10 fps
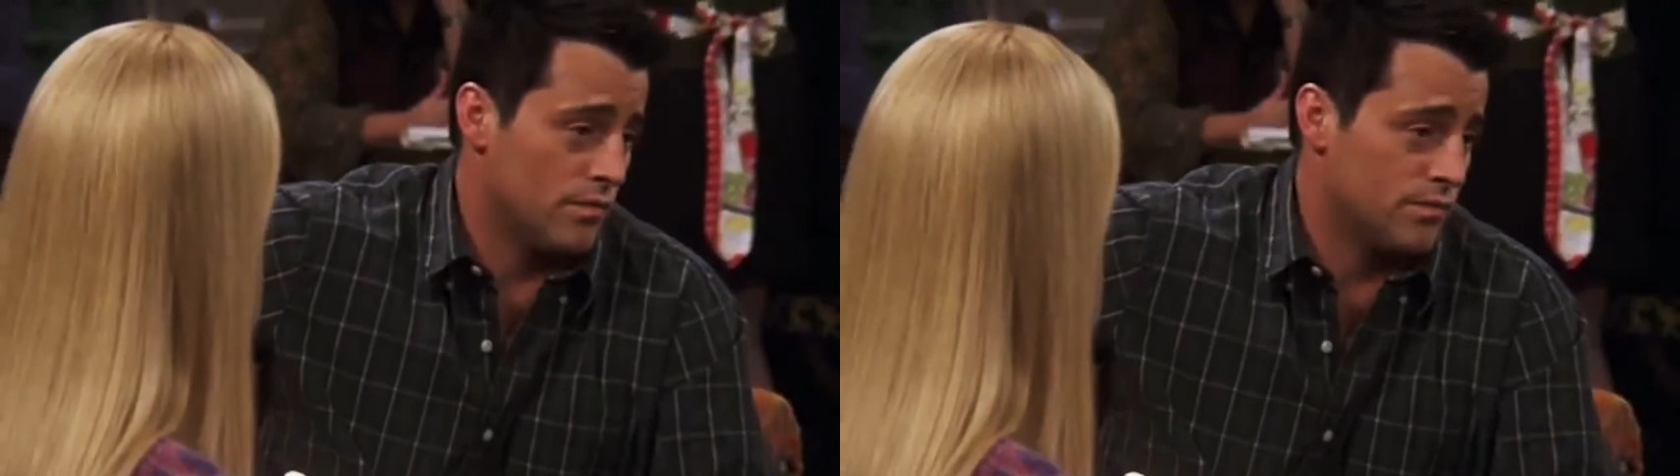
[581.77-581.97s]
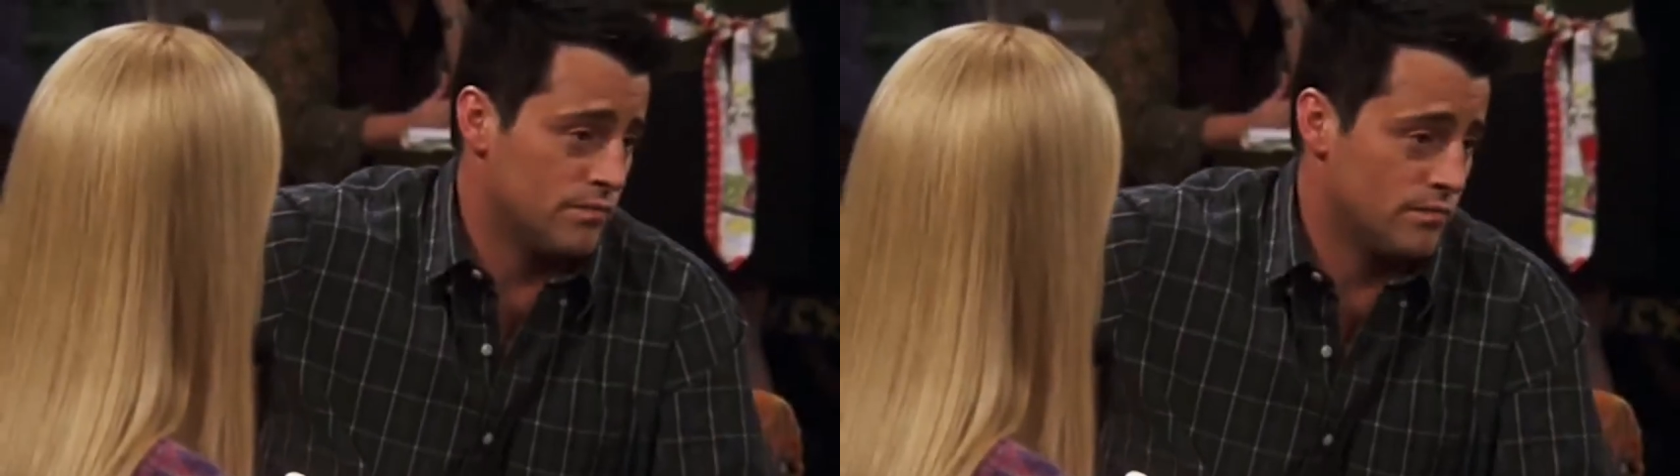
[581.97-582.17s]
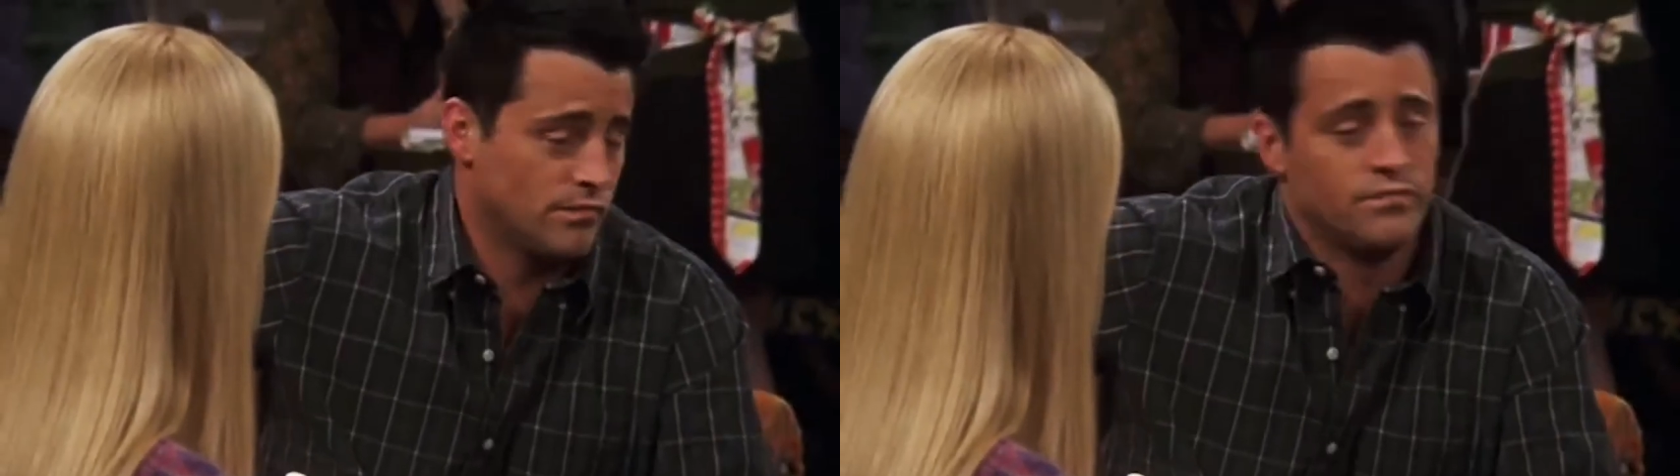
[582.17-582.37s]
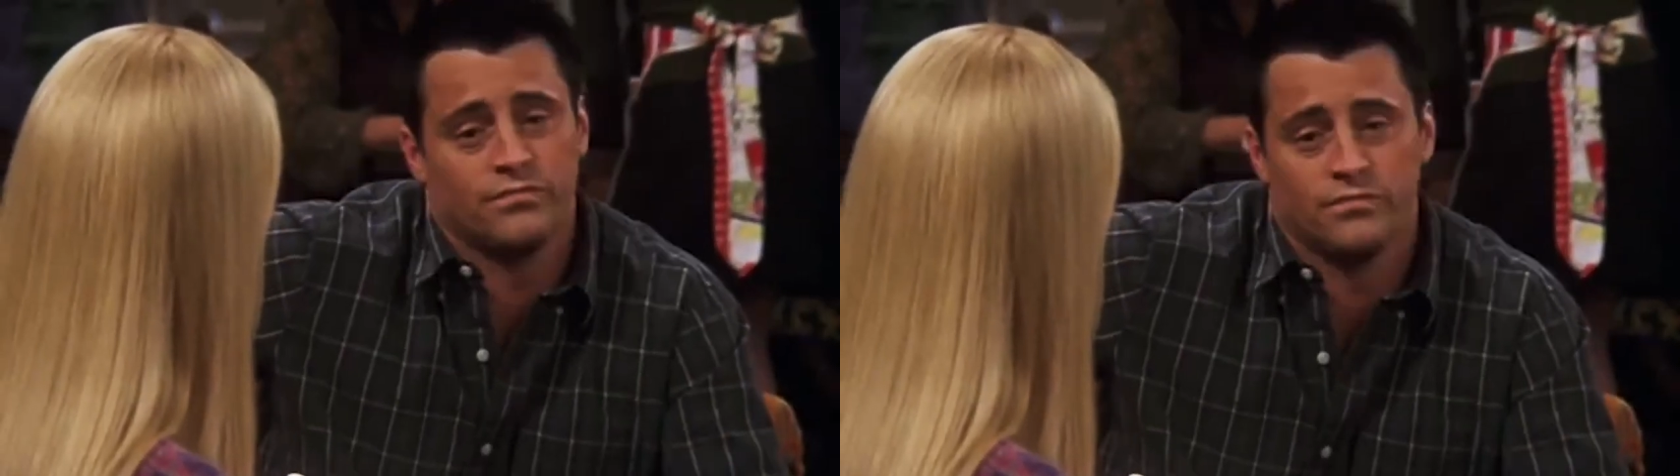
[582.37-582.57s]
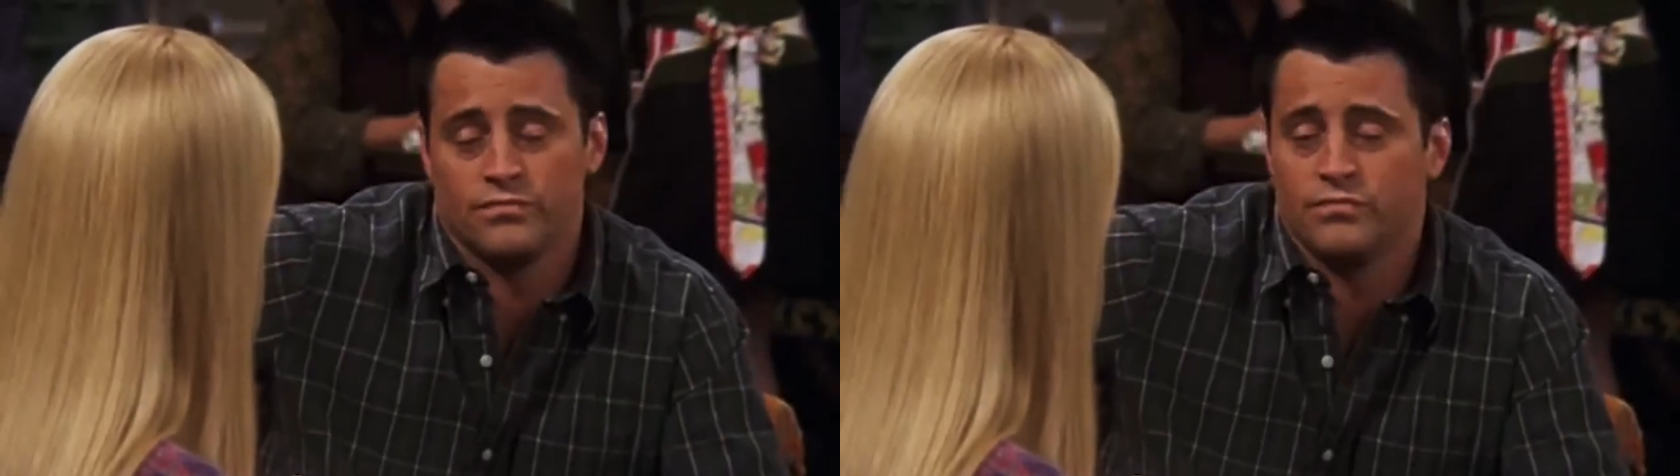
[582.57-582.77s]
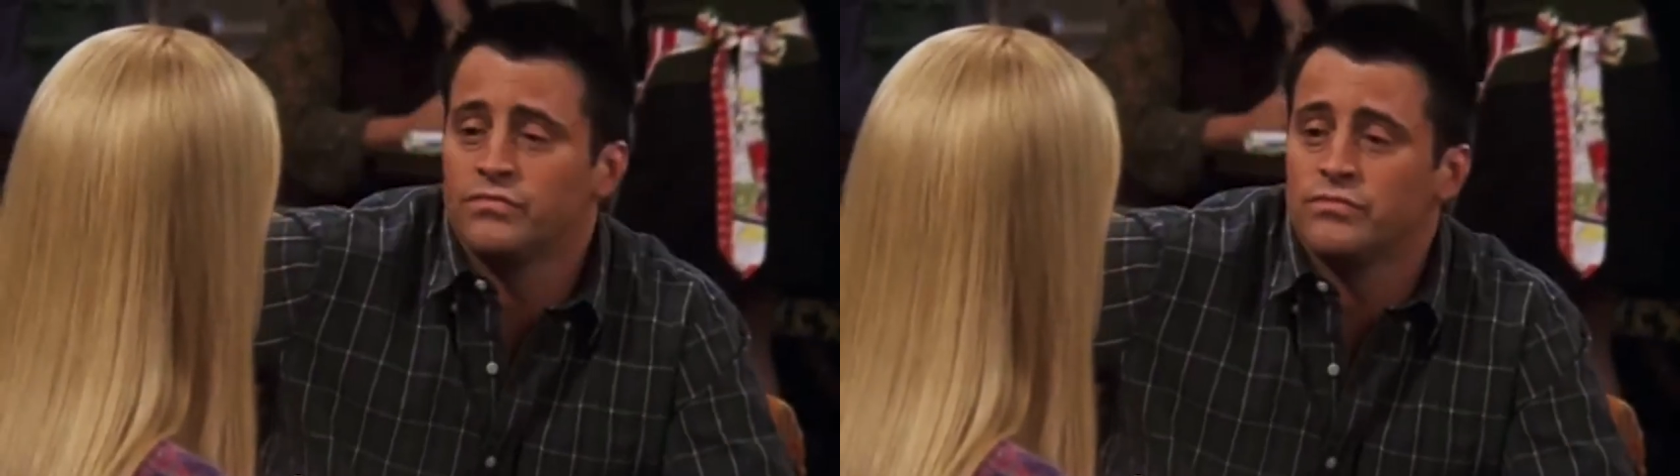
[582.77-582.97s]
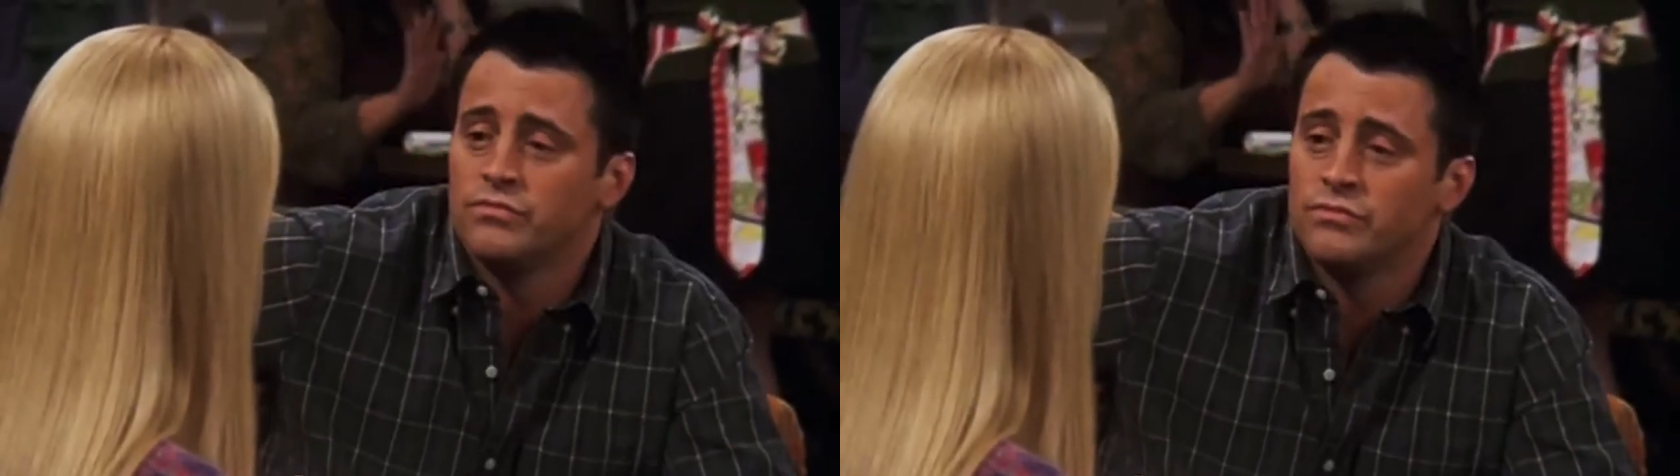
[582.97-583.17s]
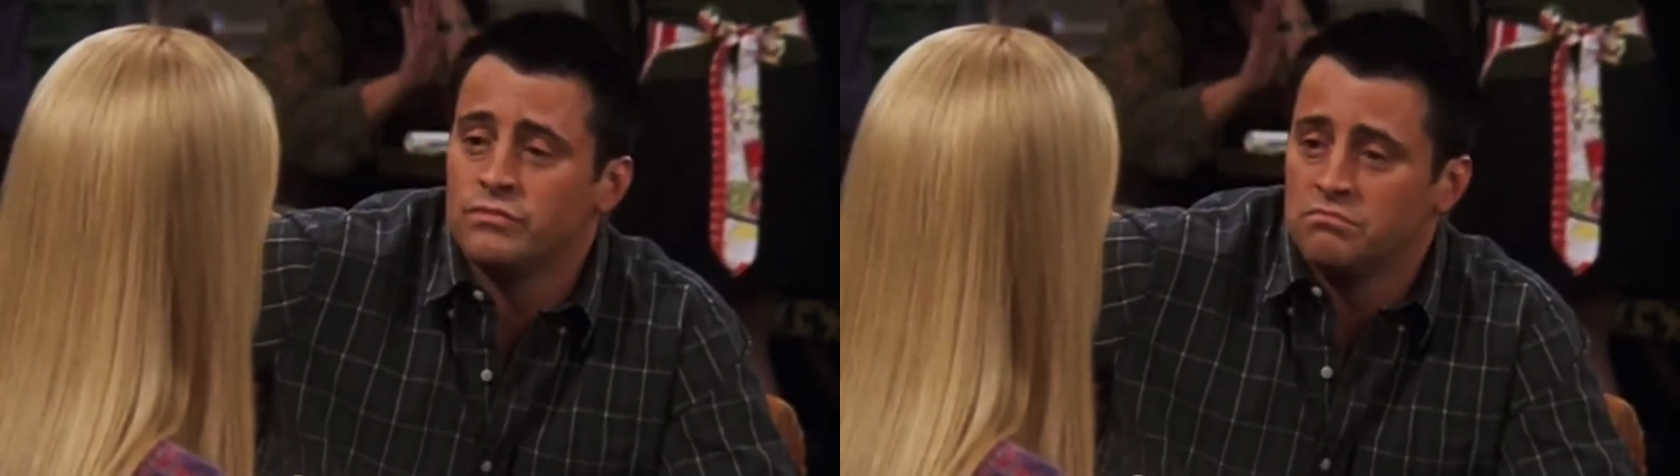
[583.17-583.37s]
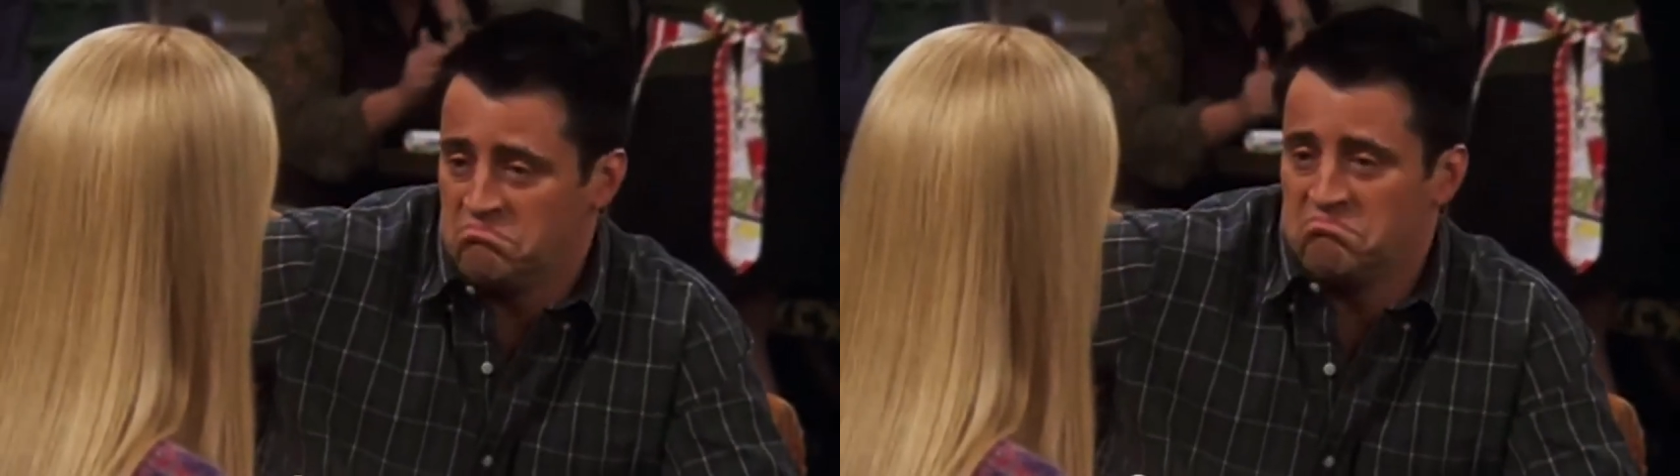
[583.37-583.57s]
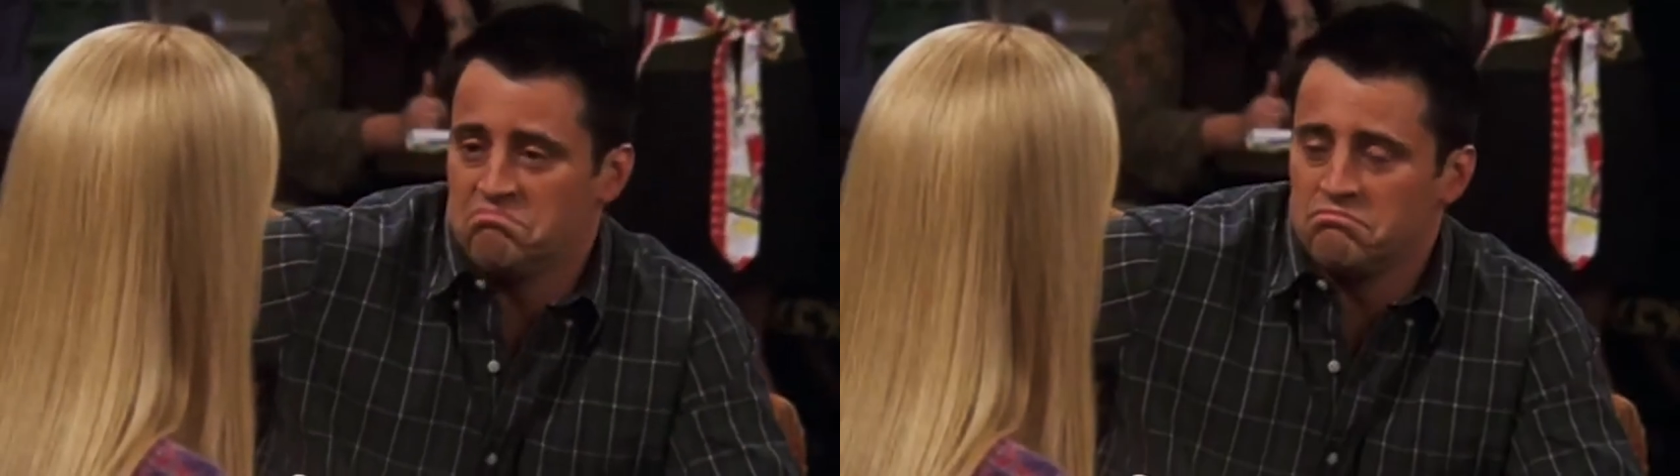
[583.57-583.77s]
Claude, so Phoebe
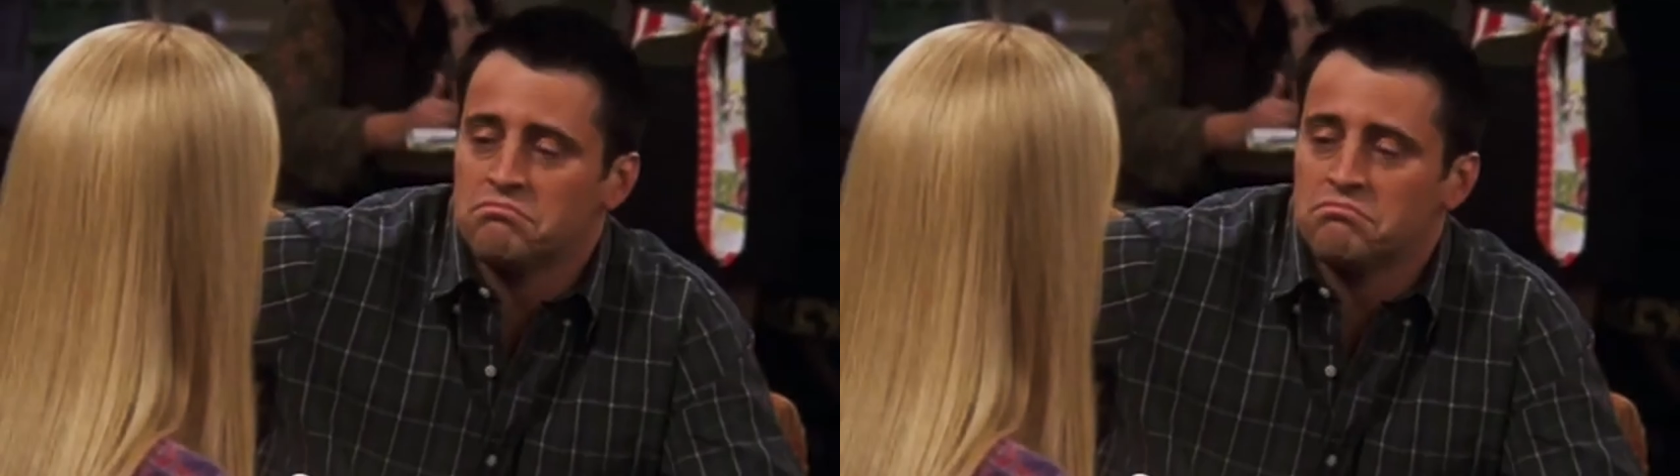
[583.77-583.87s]
starts by